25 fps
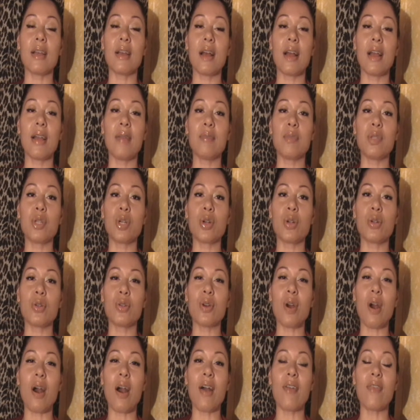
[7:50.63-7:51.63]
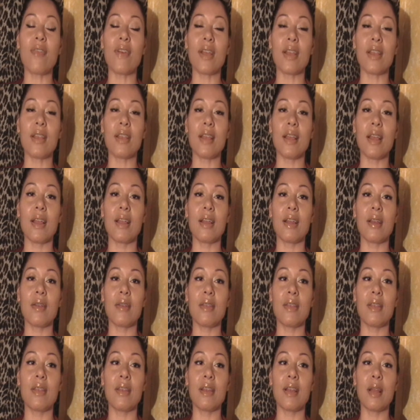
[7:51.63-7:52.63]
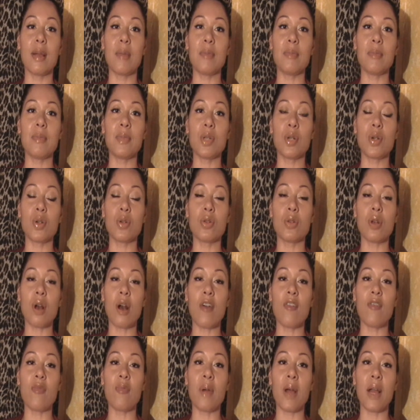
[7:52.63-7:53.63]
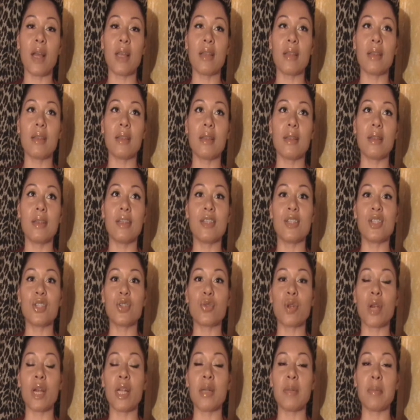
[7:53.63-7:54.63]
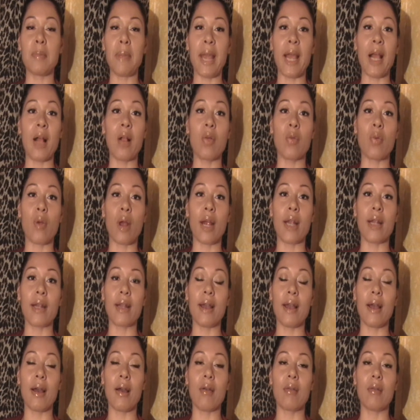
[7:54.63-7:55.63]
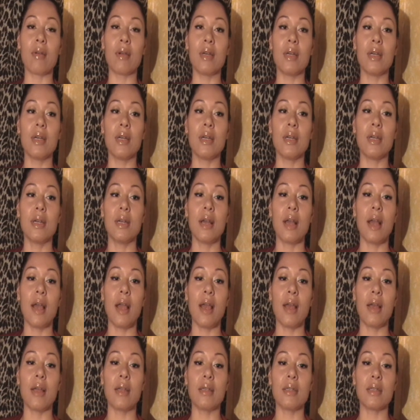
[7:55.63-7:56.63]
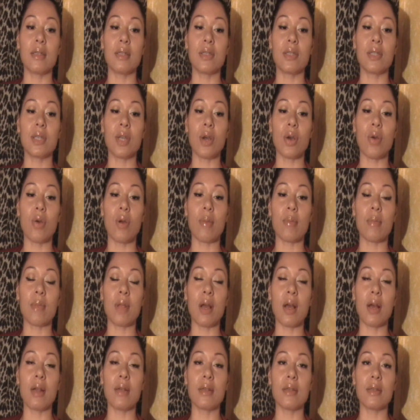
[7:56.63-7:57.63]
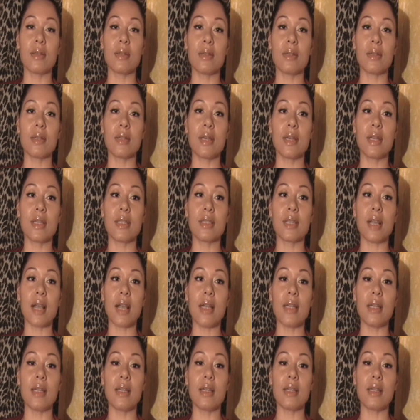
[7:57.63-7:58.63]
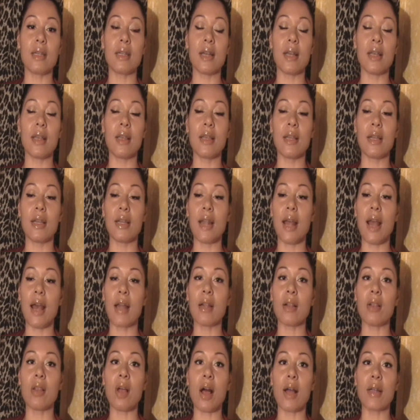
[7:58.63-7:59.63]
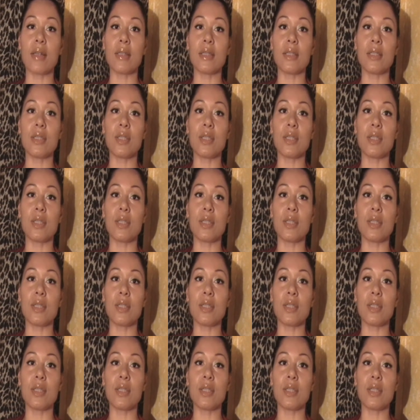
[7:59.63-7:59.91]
I'm turned off, I think I'm turned off by the straight male right now, and so I'm not excited, and I think it had a lot to